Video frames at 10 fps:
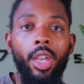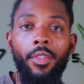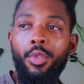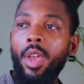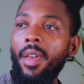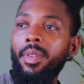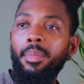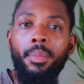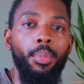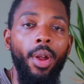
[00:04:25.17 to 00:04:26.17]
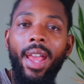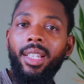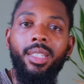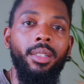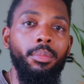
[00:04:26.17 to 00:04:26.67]
If you haven't been
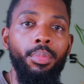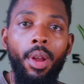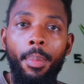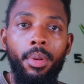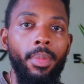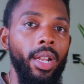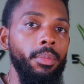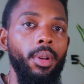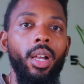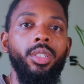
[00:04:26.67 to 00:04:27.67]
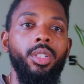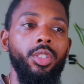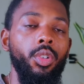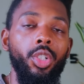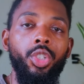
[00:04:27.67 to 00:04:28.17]
practicing proper body posture, it's
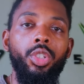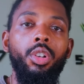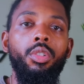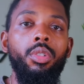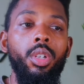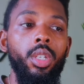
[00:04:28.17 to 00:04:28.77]
going to show